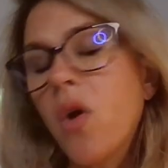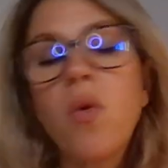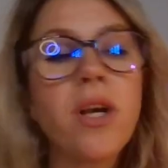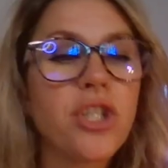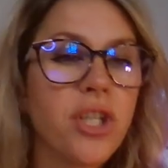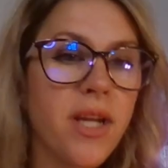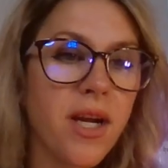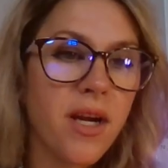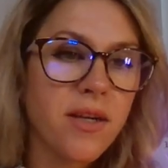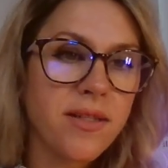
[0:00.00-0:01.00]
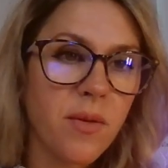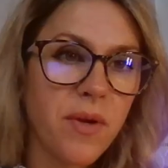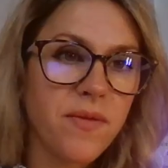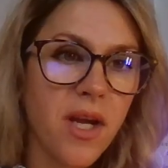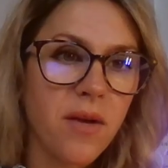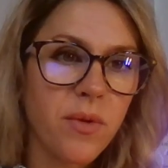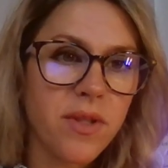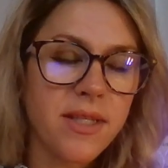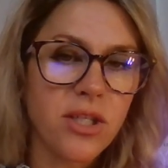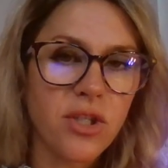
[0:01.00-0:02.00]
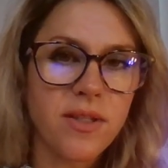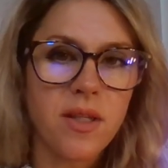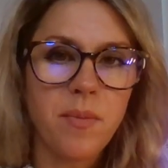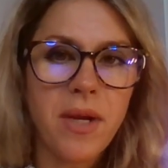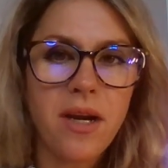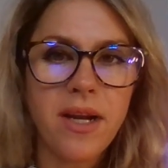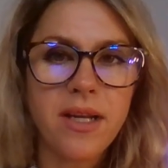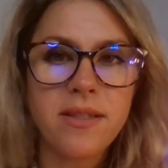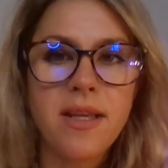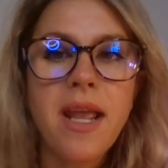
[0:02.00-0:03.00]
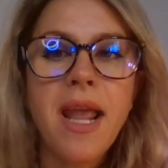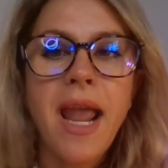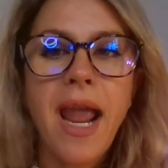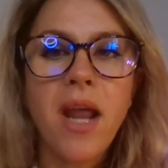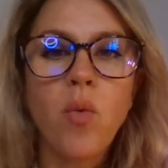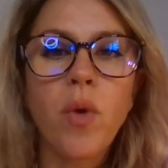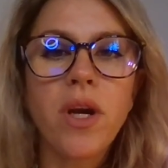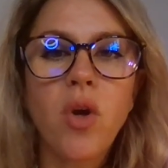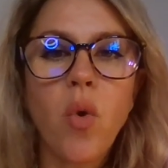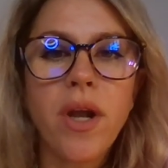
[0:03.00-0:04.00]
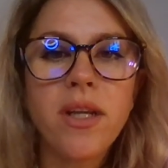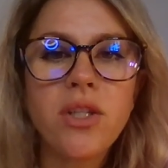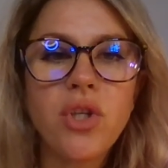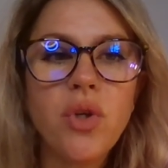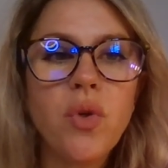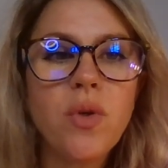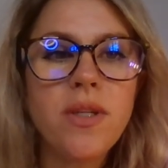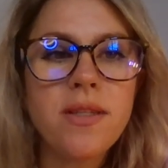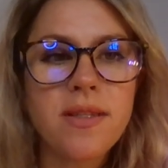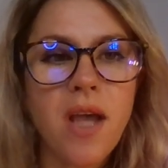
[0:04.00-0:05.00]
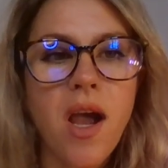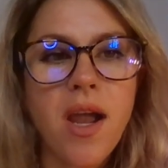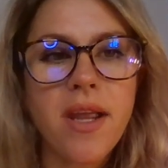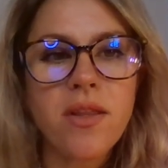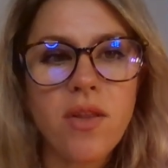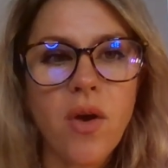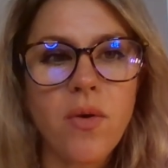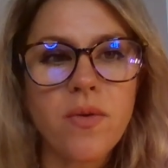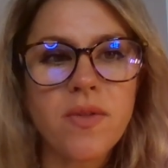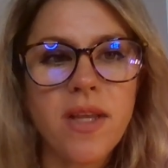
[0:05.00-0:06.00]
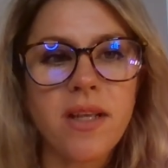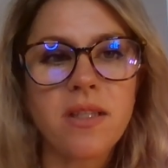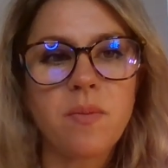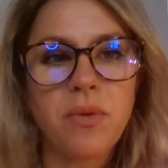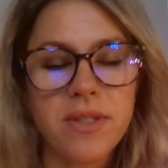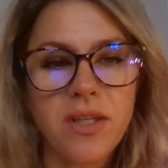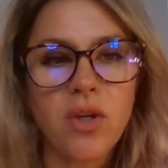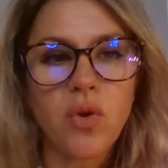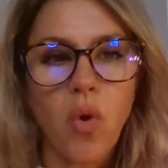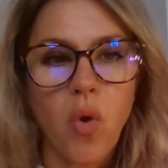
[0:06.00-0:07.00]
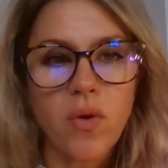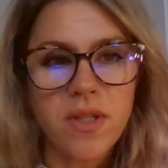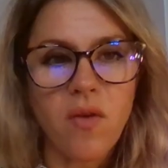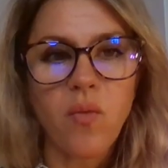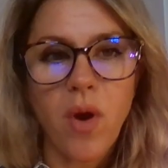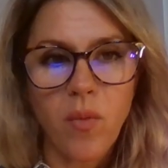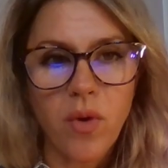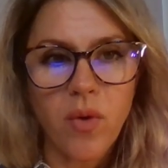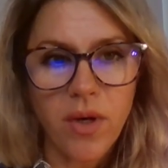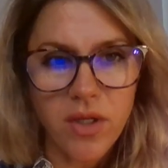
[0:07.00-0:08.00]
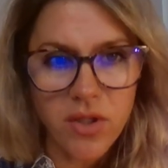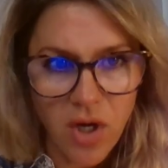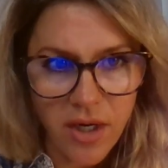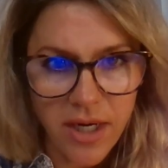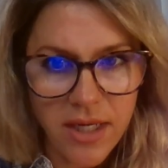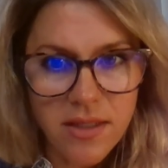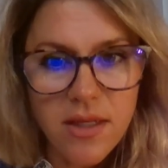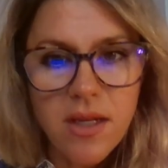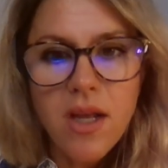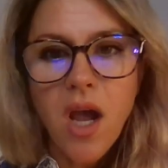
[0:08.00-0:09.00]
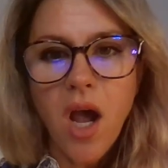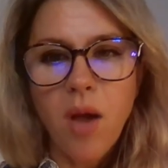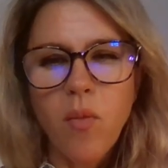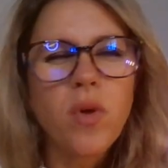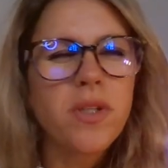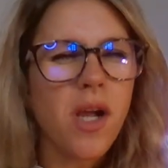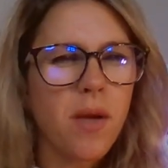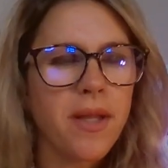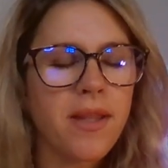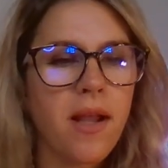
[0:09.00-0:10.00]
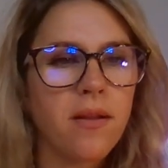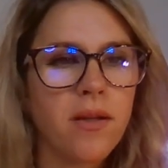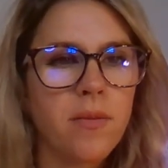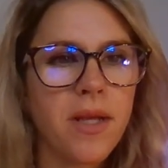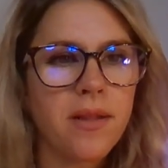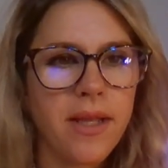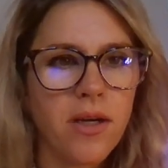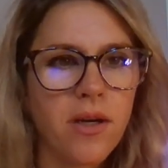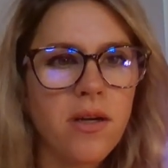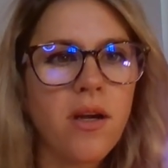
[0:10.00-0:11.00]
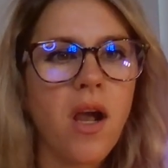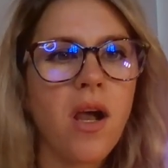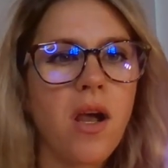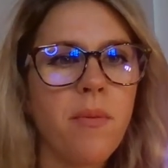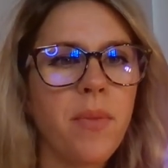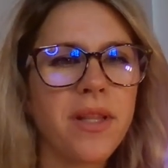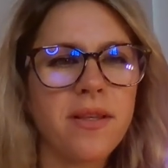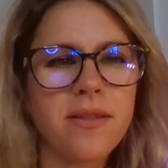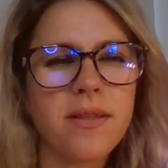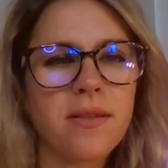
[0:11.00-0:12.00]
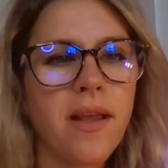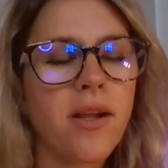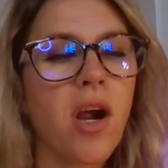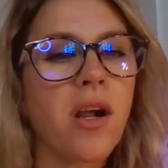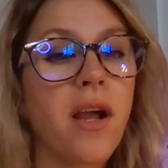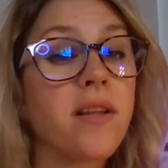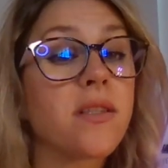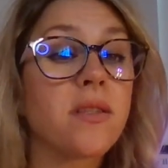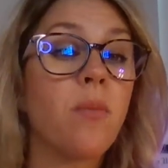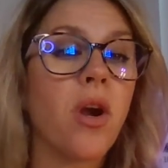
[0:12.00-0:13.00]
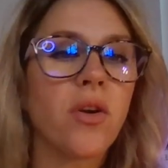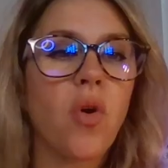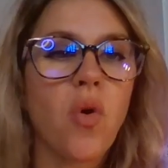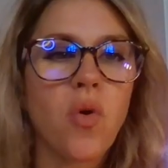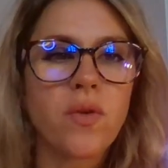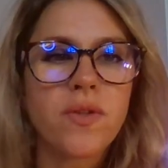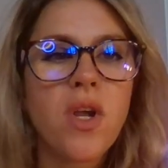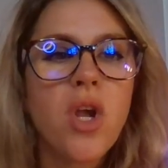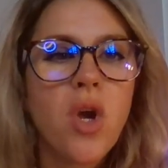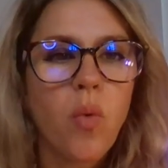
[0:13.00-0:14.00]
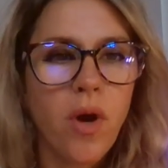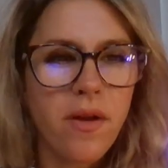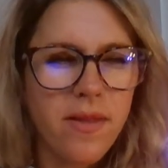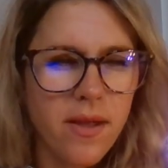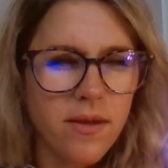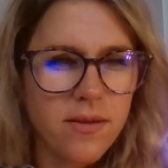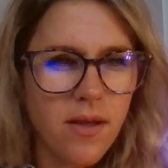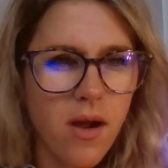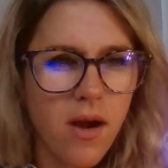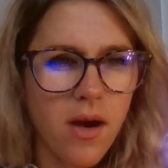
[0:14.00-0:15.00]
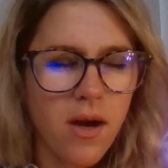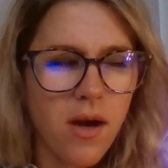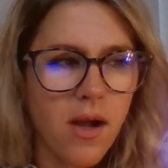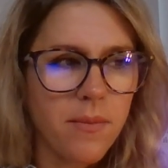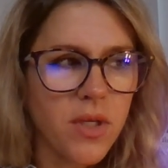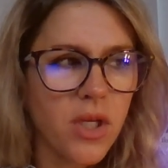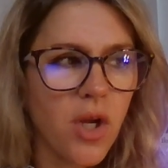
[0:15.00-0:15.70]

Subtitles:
questionnaires that we've done with the teachers and the parents. And we're going to design those explicit goals of what we're going to target. We'll talk about that a little bit later, but this is like our kind of SMART goals where things are,